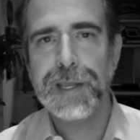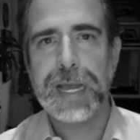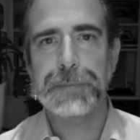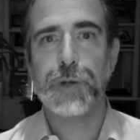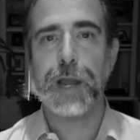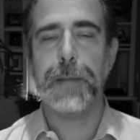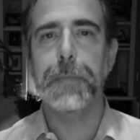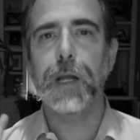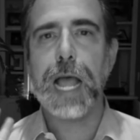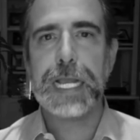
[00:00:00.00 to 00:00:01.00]
I'm trying a
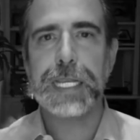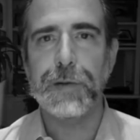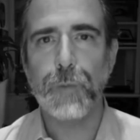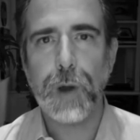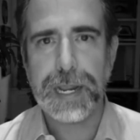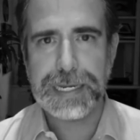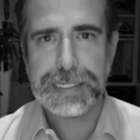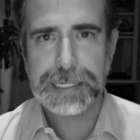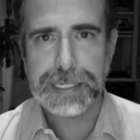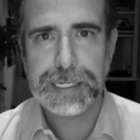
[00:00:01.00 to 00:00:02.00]
black and white
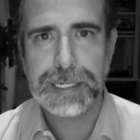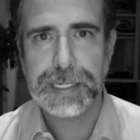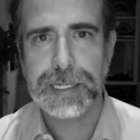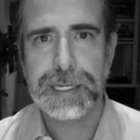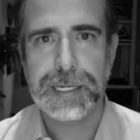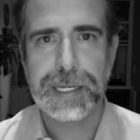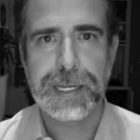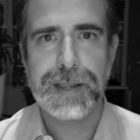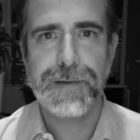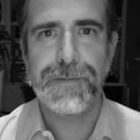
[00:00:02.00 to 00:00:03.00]

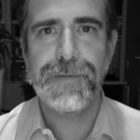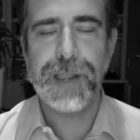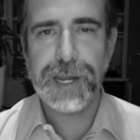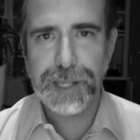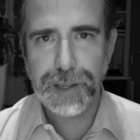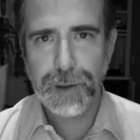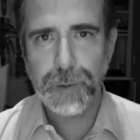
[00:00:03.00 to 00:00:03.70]
video